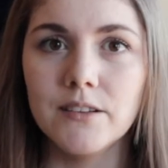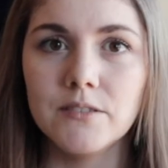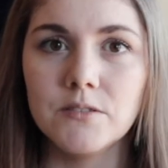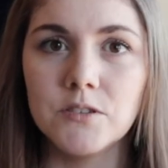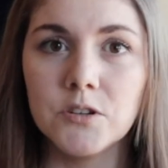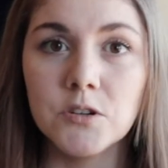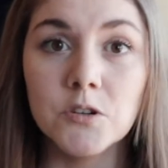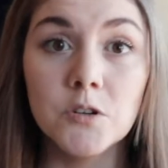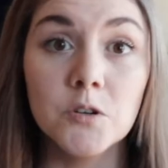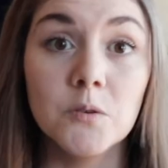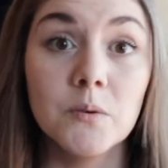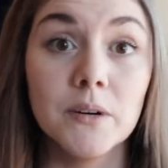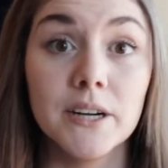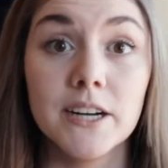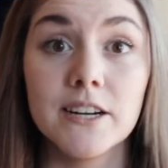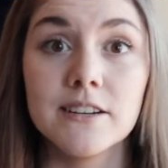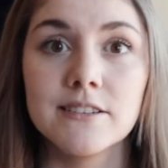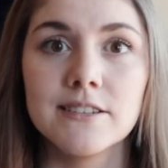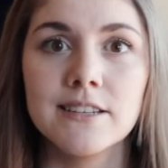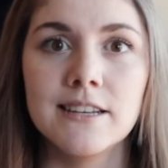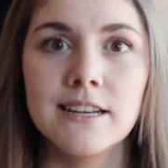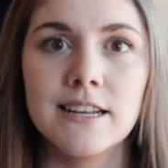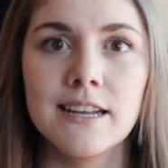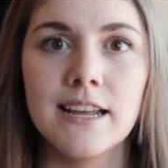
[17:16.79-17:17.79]
to where you're
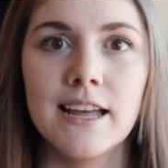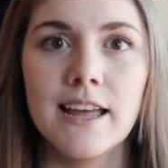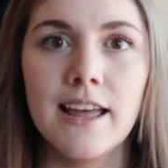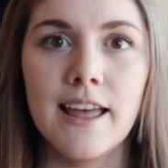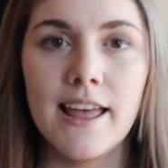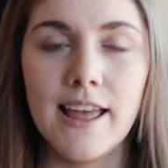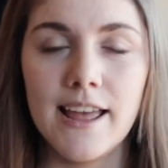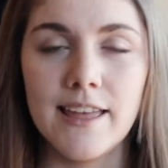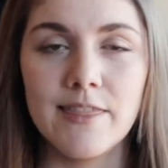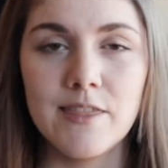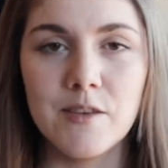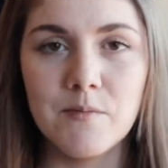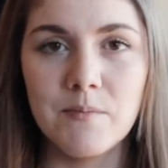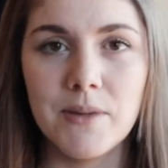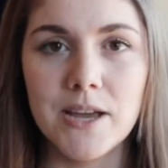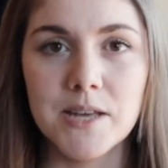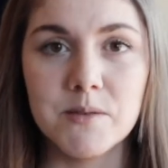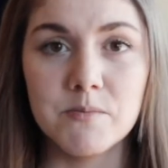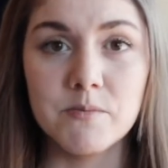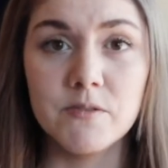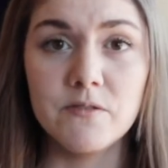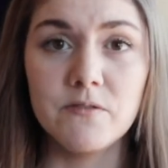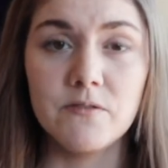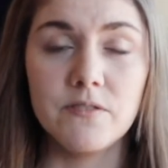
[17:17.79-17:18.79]
sending it, and then pay
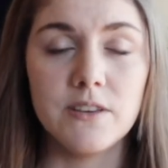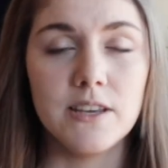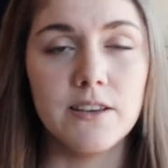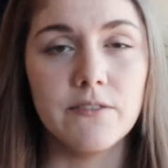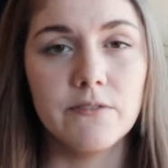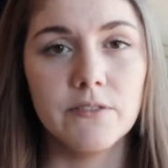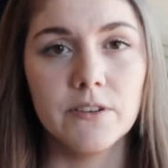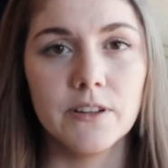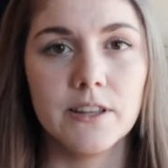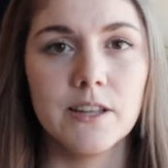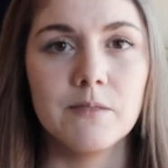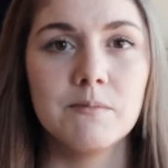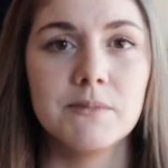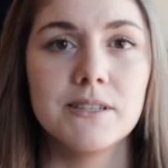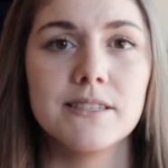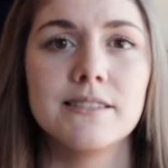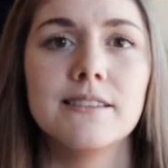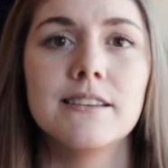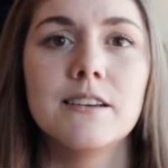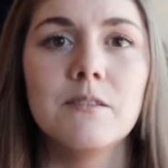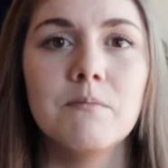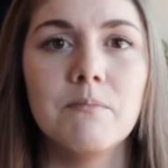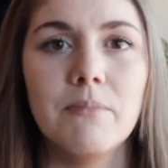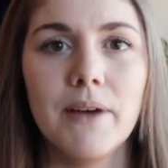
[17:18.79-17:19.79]
them a fee for them to
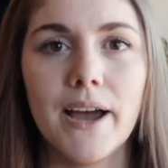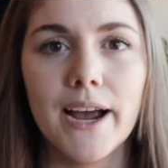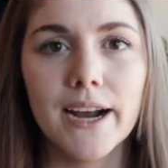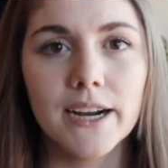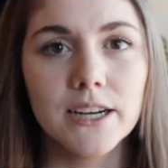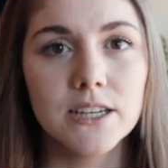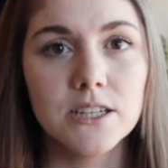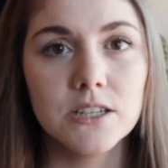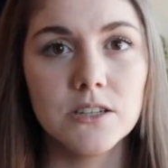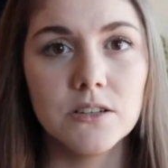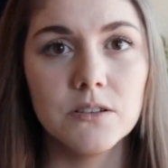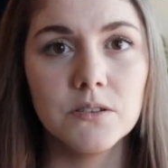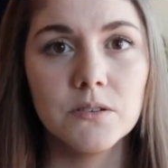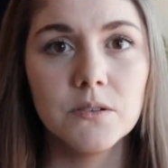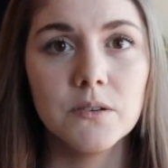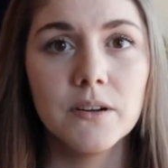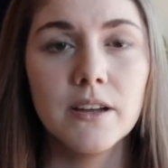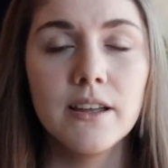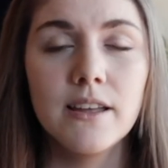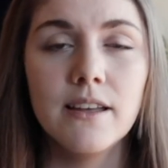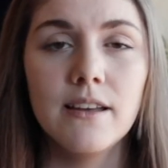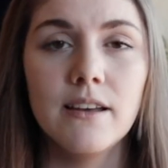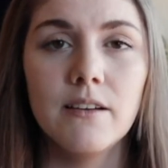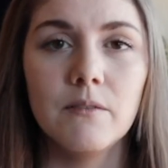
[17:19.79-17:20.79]
send it back to you
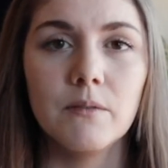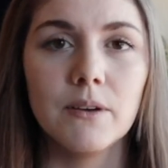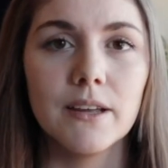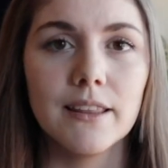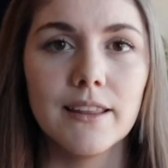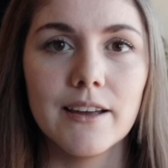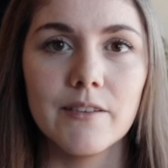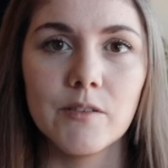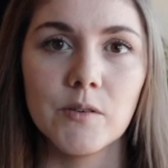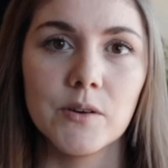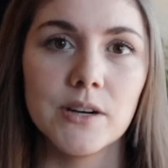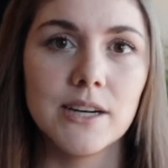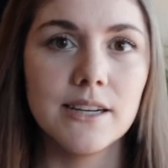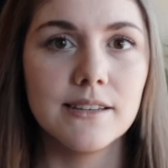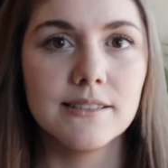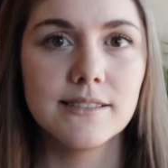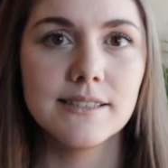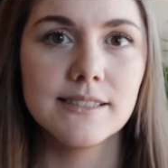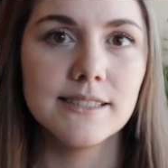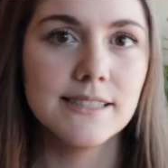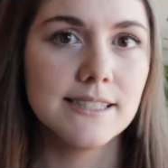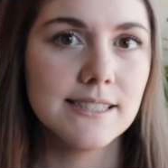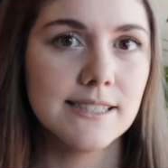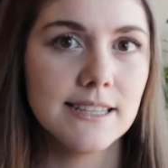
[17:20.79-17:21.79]
with everyone
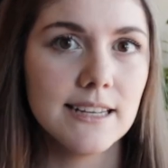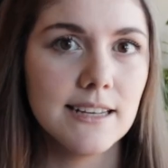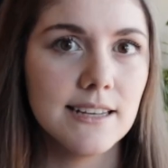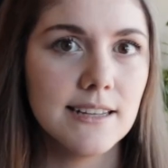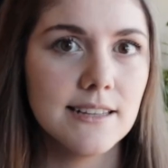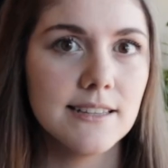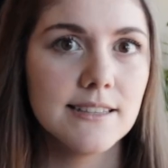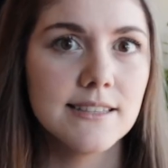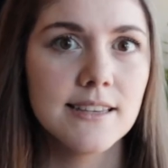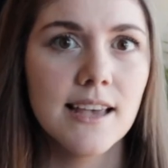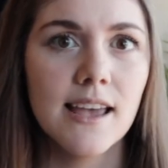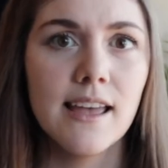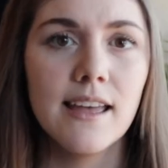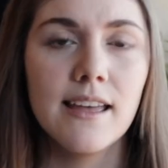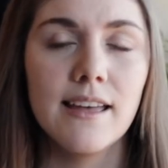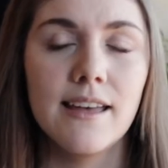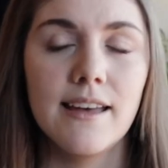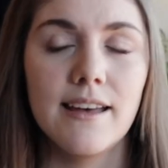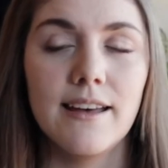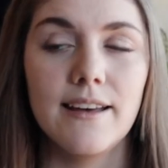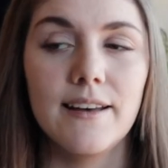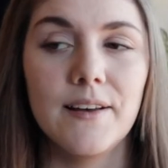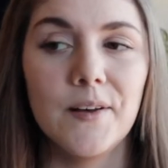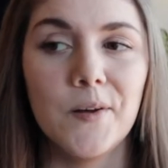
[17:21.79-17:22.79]
else's seeds.
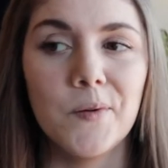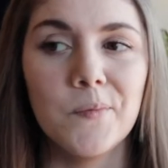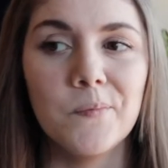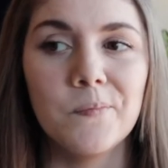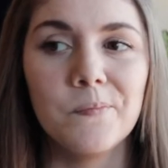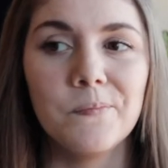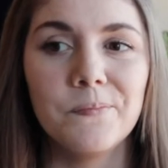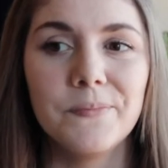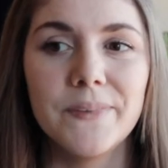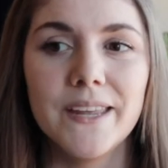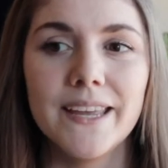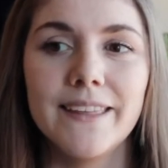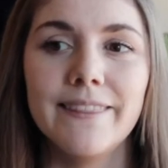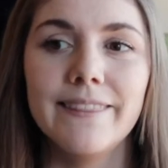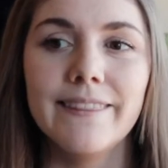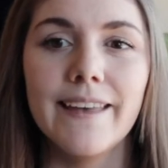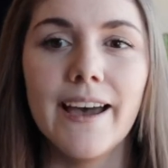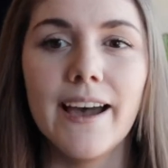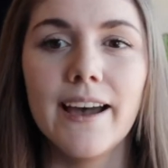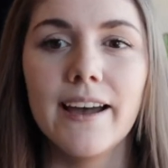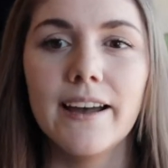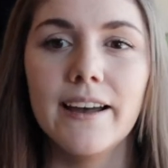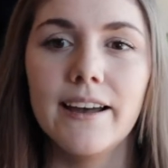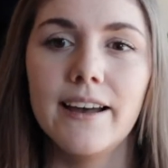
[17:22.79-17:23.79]
And
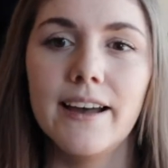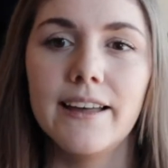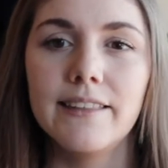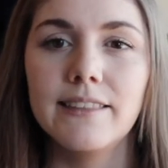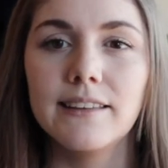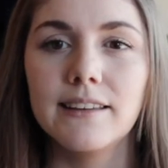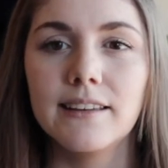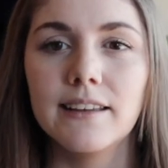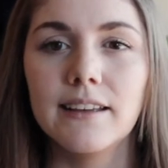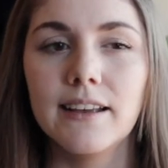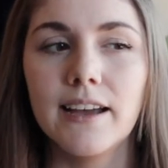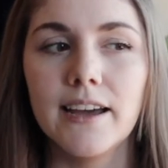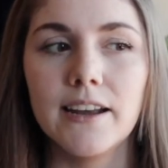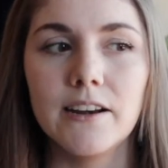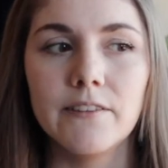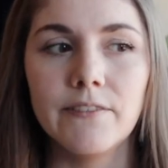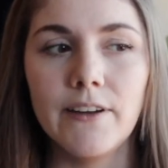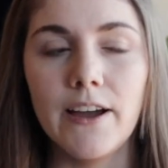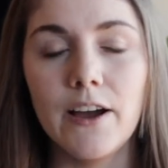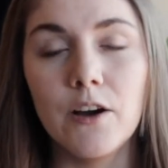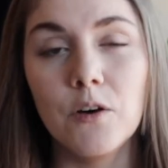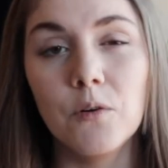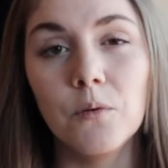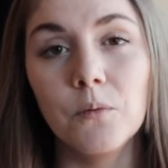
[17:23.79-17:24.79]
that, I think, can kind of
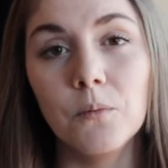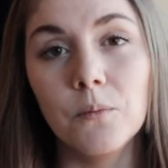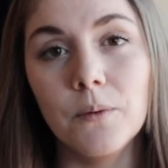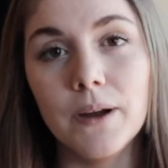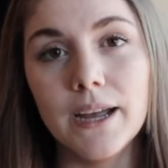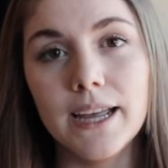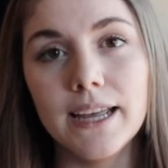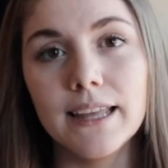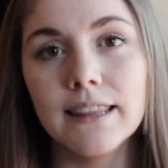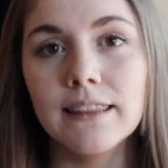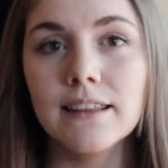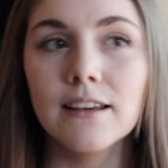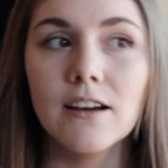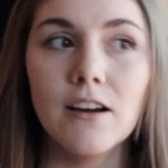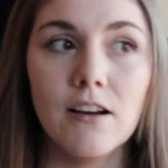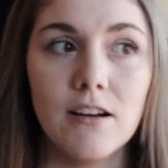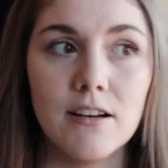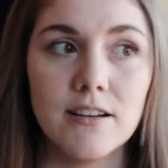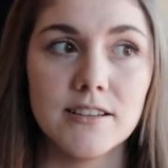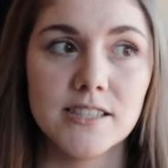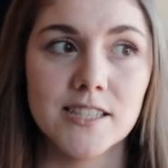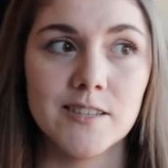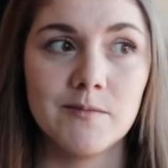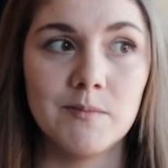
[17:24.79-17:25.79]
outweigh the
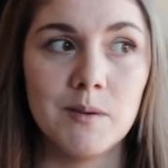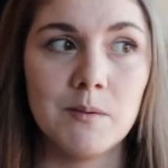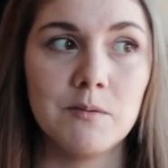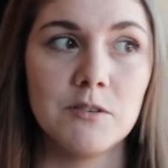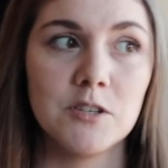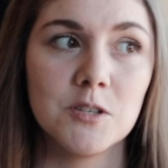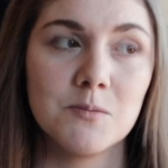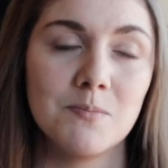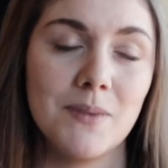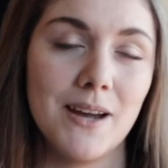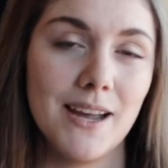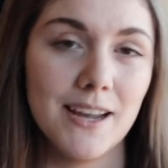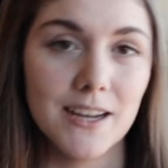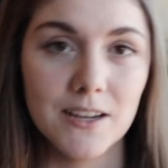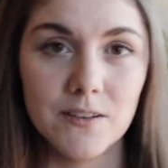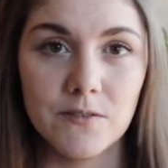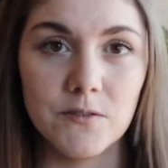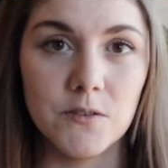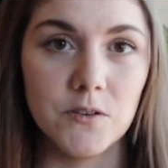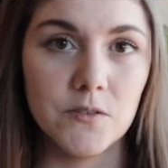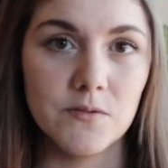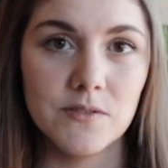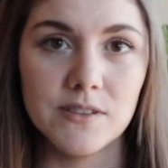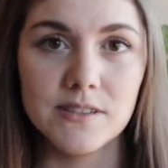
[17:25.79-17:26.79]
cost of maybe just buying a
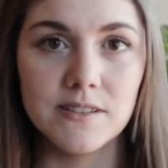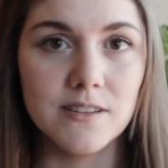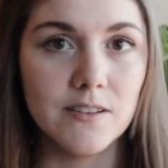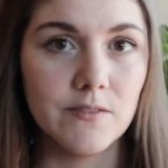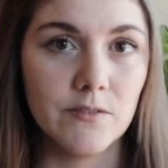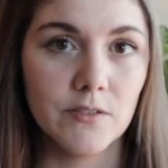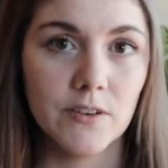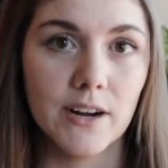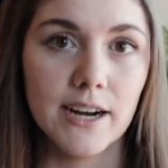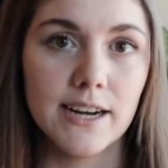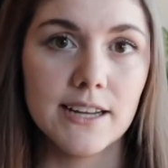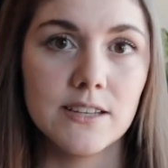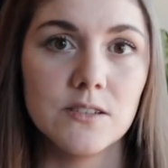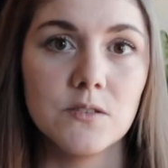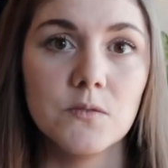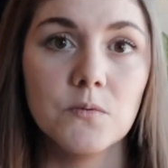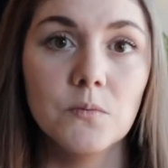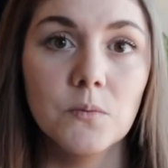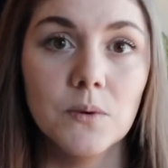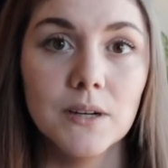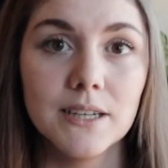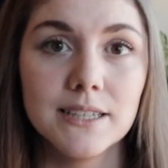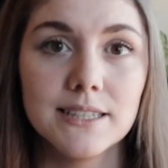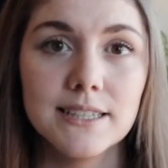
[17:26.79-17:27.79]
few of the seed varieties you
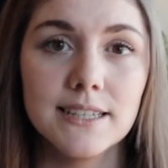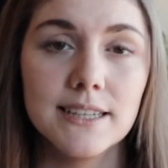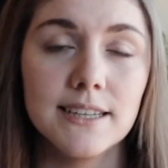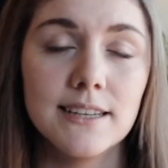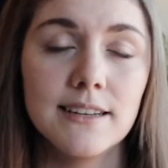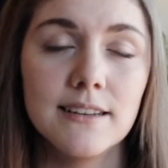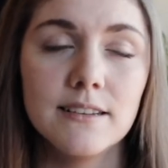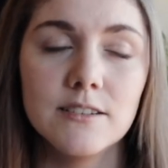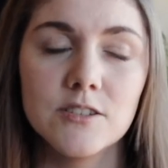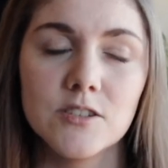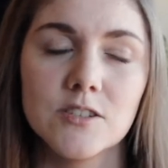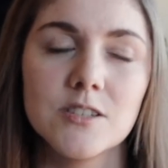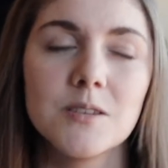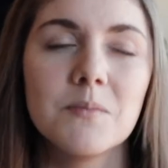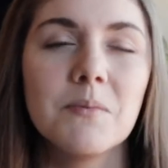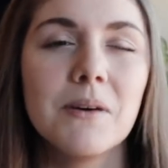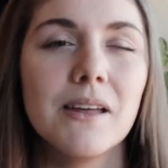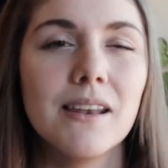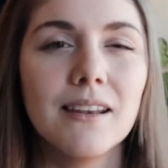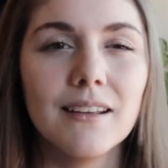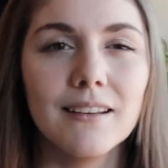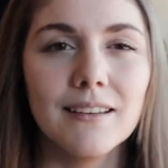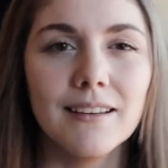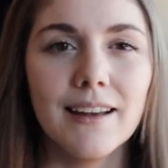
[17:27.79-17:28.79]
wanted, just
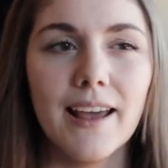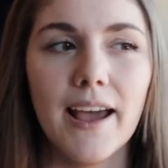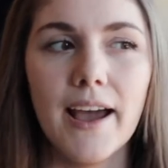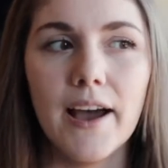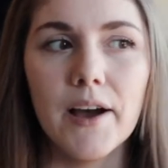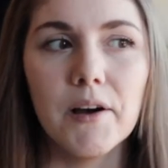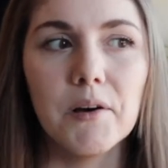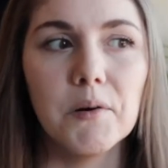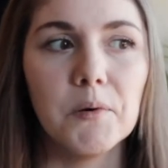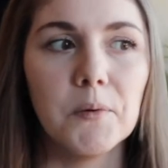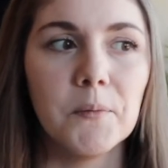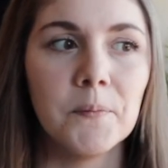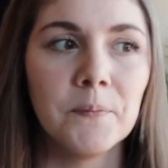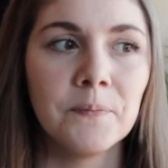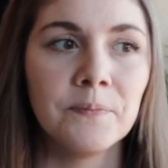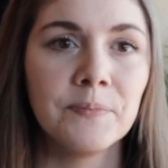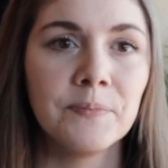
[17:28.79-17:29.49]
depending on how